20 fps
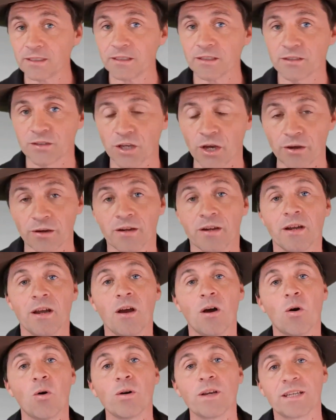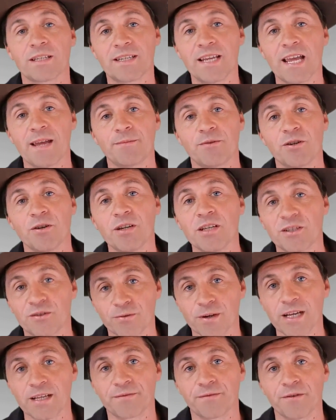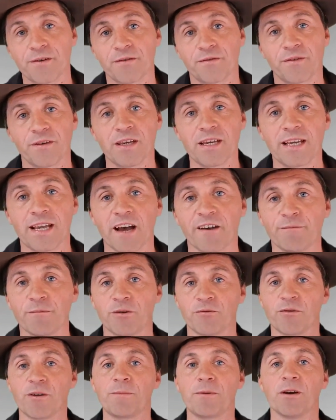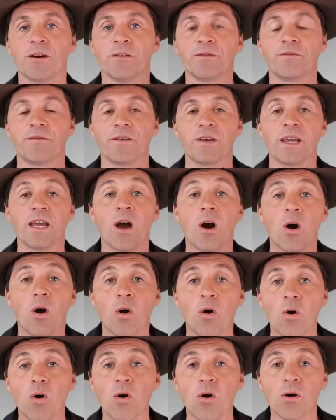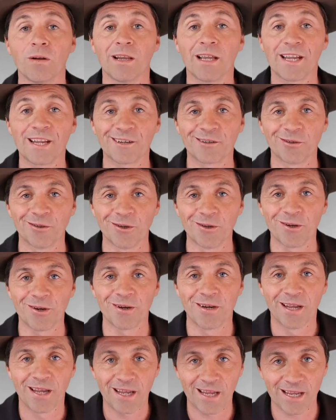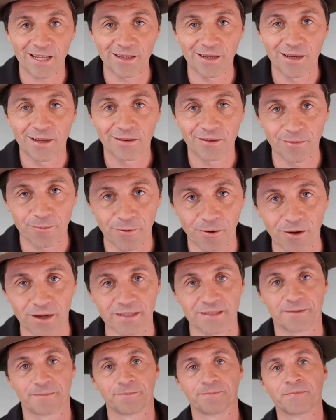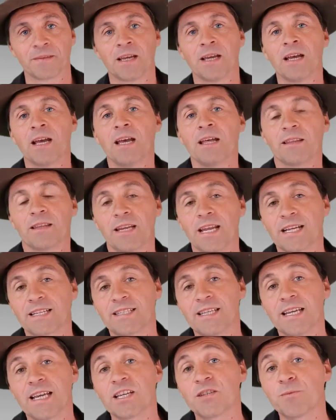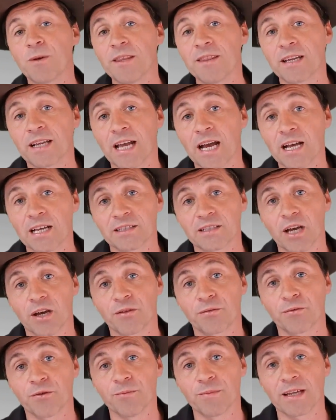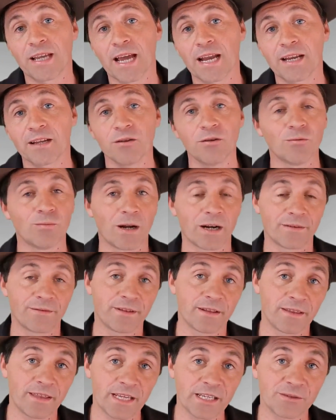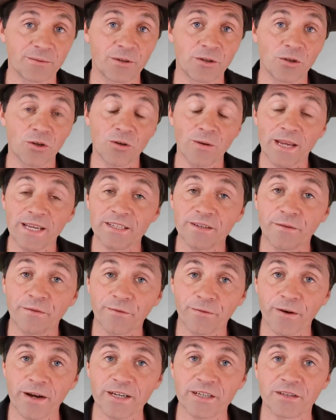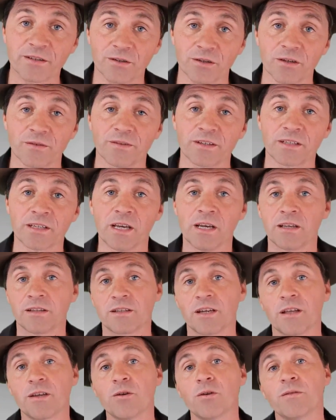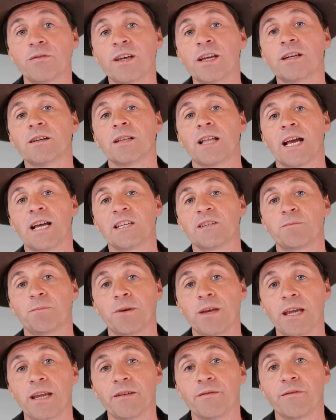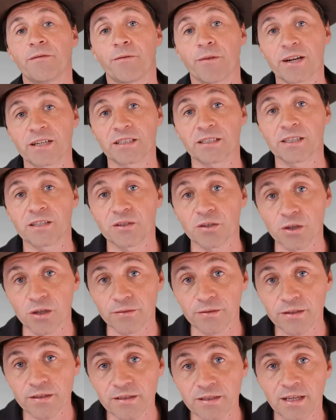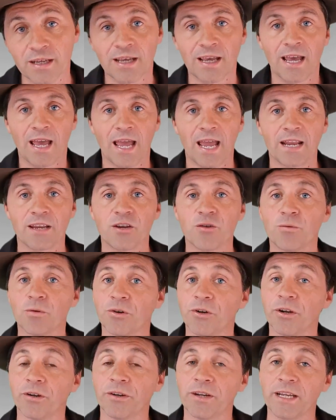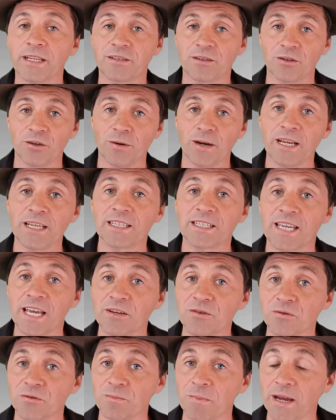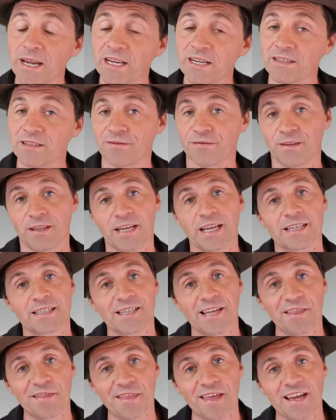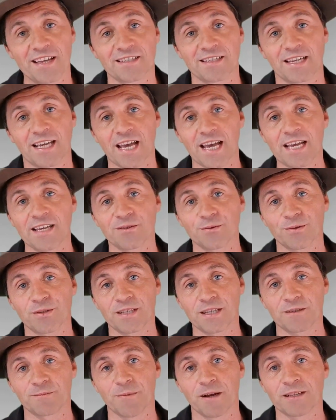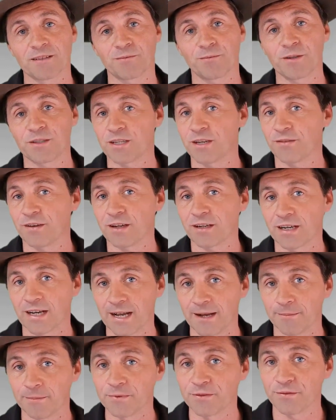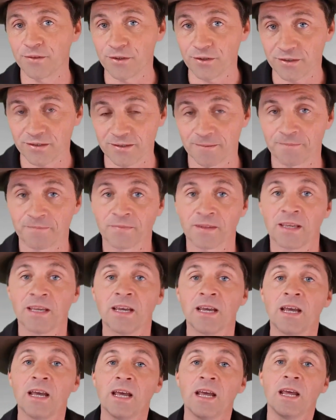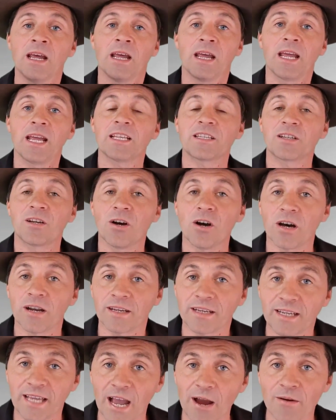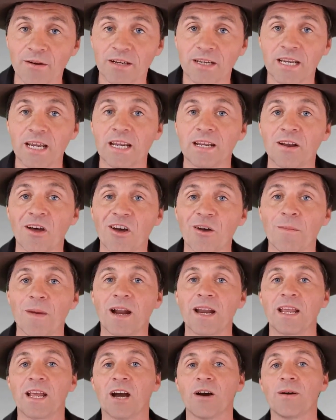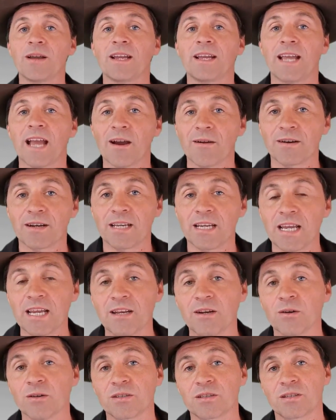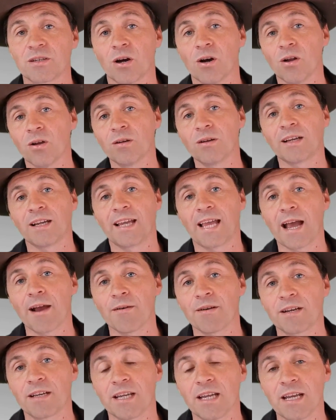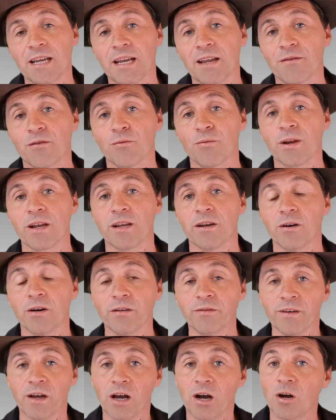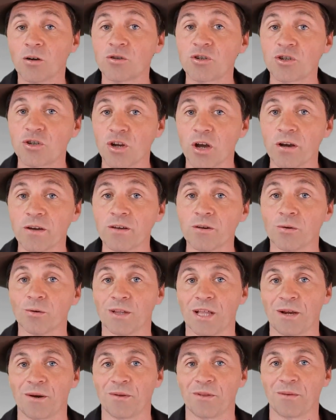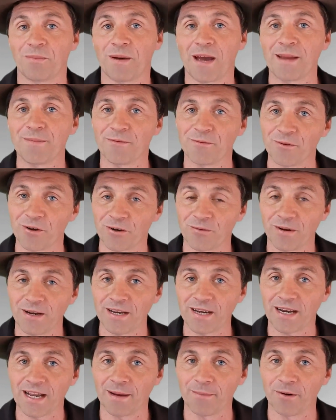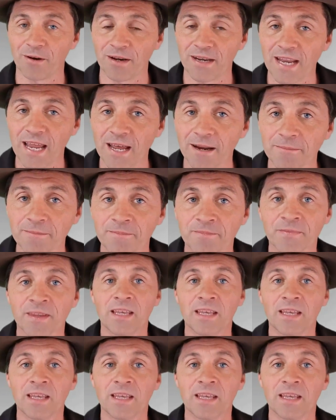So all your stamp duties, transfer fee, government rip you off fee, all included in the price. The next thing is when the cars go through mechanical, one of the things we do is a fresh service. So your vehicle has been freshly serviced and you will not need to do any scheduled maintenance for the next 10,000 Ks or 6 months, whichever comes first. It's got guaranteed no money owing, guaranteed not stolen, guaranteed never written off. I'll show you all that on the paperwork when you come on down.